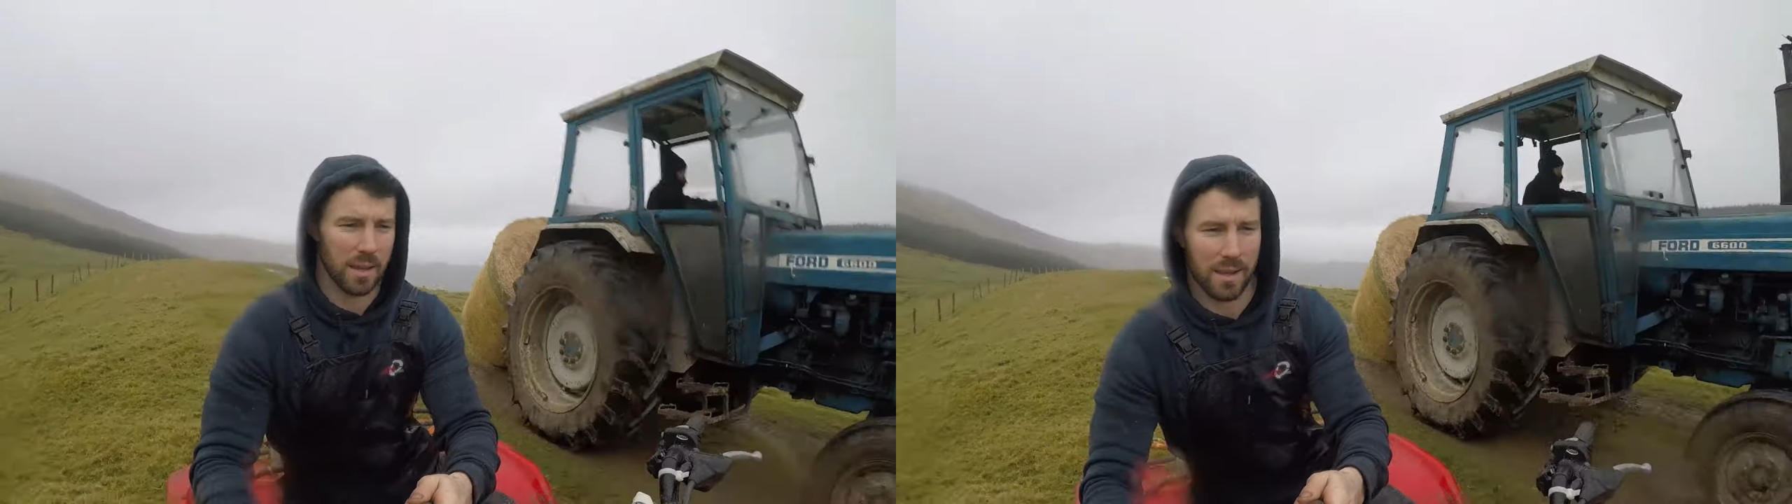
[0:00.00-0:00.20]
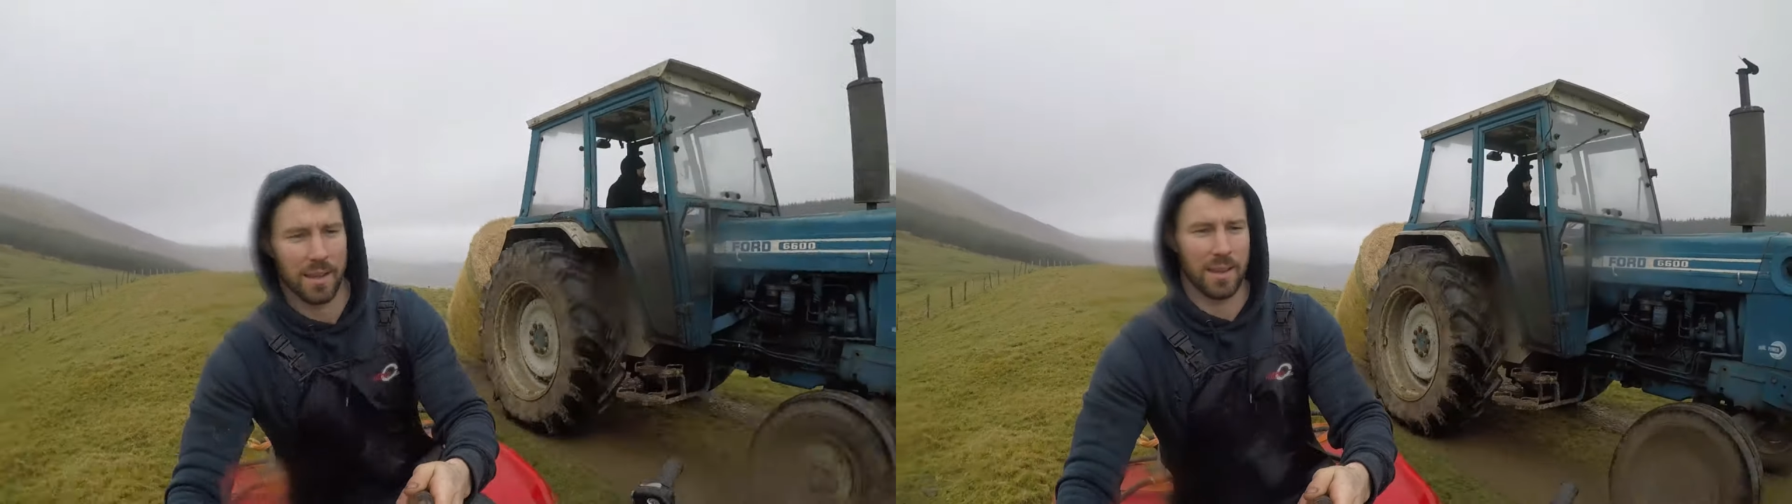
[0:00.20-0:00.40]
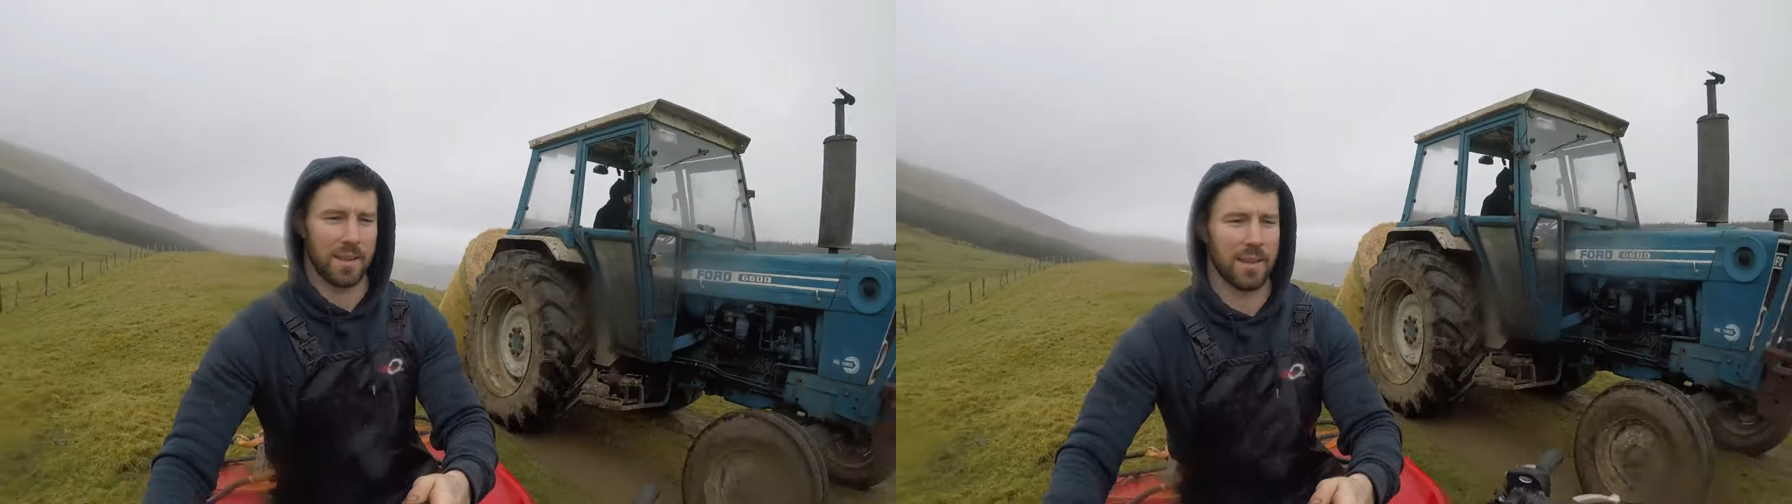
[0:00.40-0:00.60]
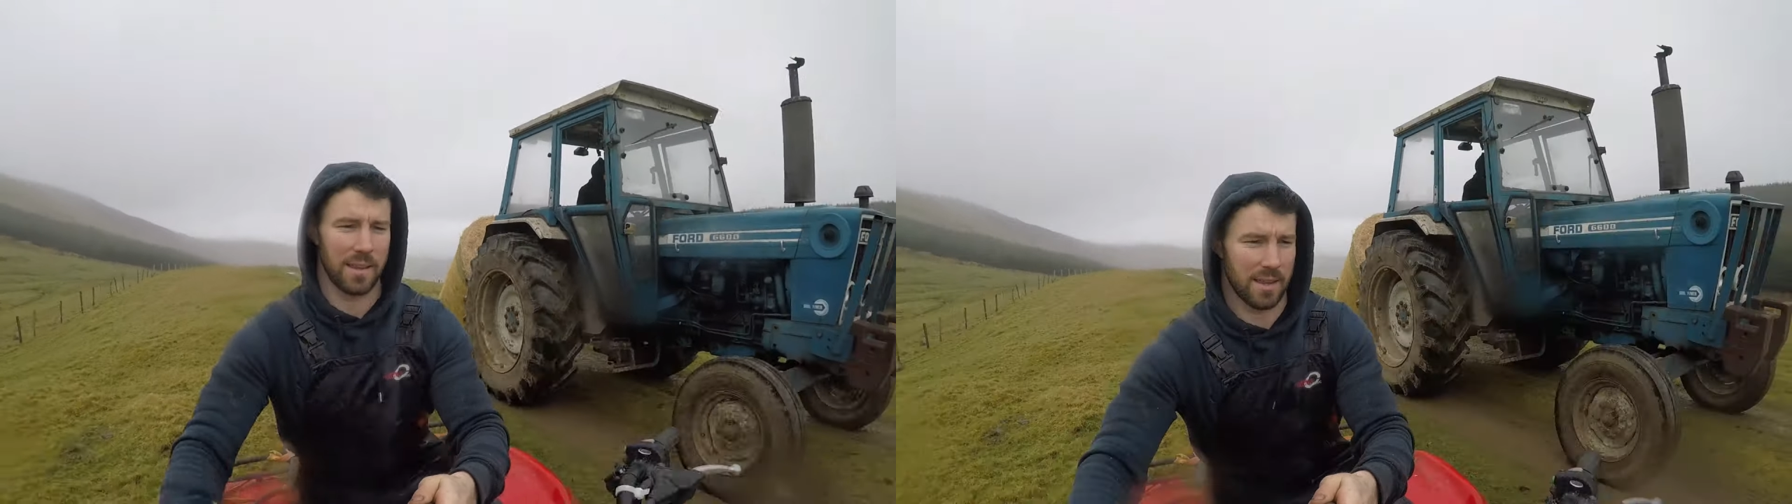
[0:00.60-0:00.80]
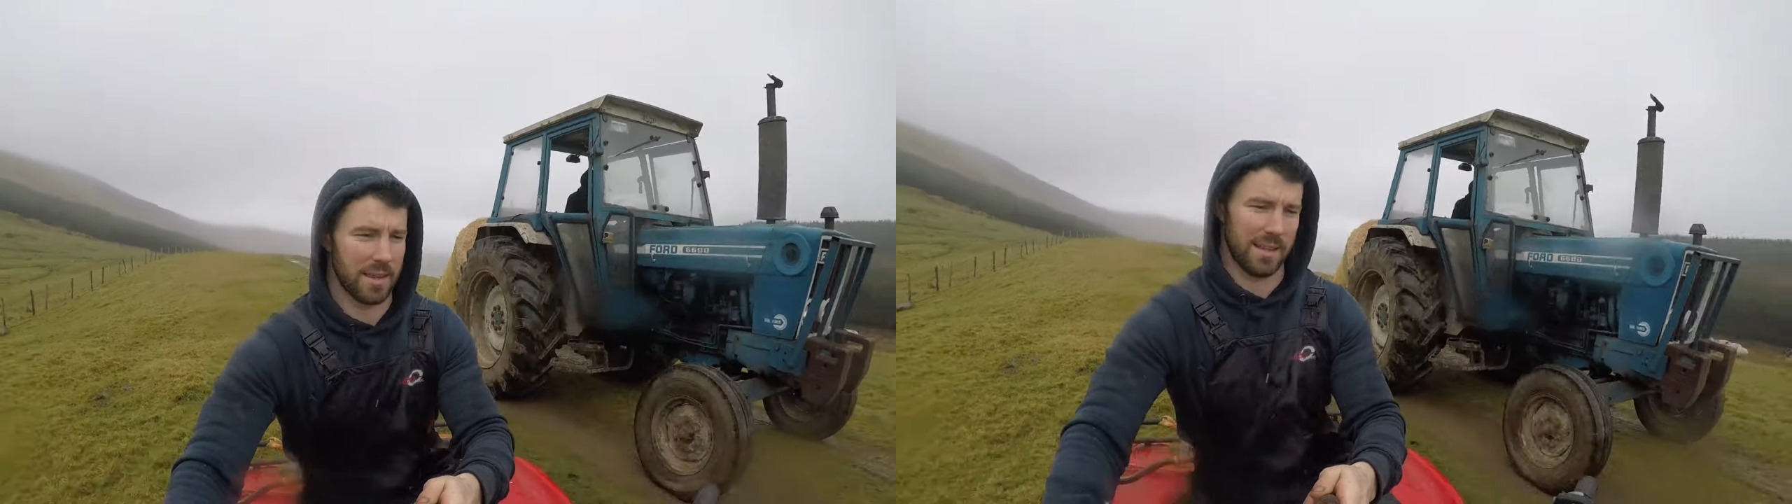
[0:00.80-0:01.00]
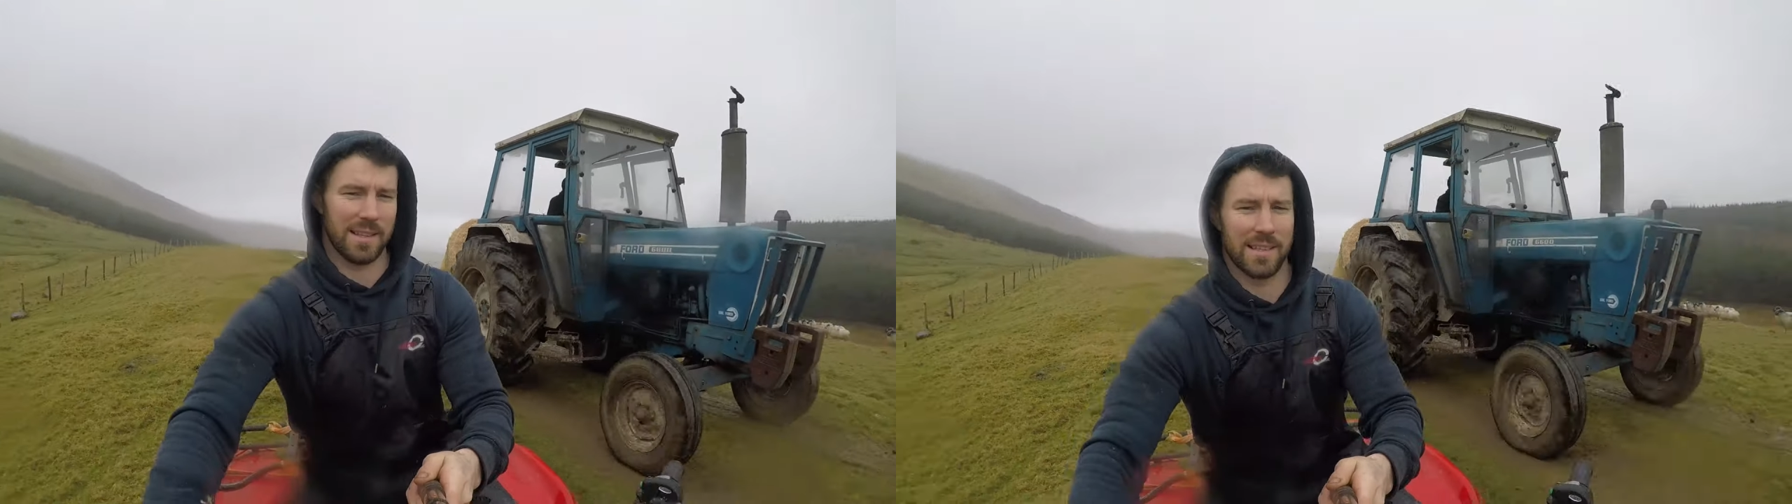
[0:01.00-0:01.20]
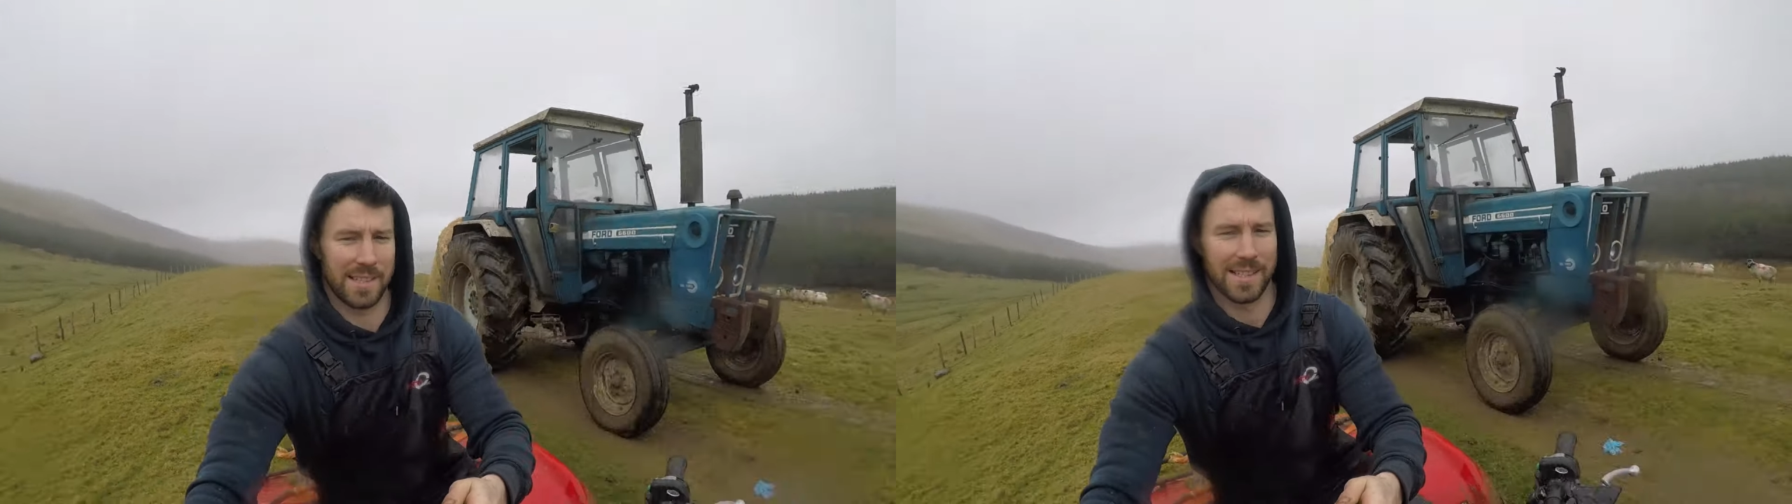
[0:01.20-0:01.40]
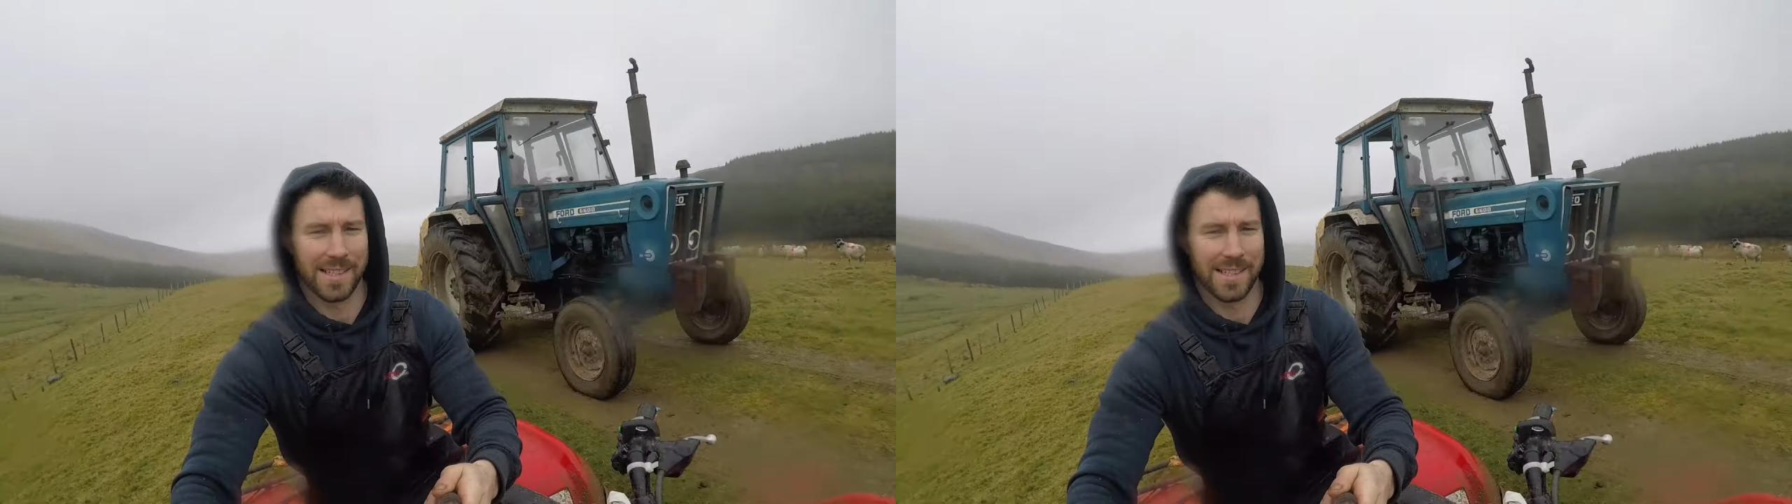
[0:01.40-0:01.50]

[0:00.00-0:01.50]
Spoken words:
I'm a hill sheep farmer.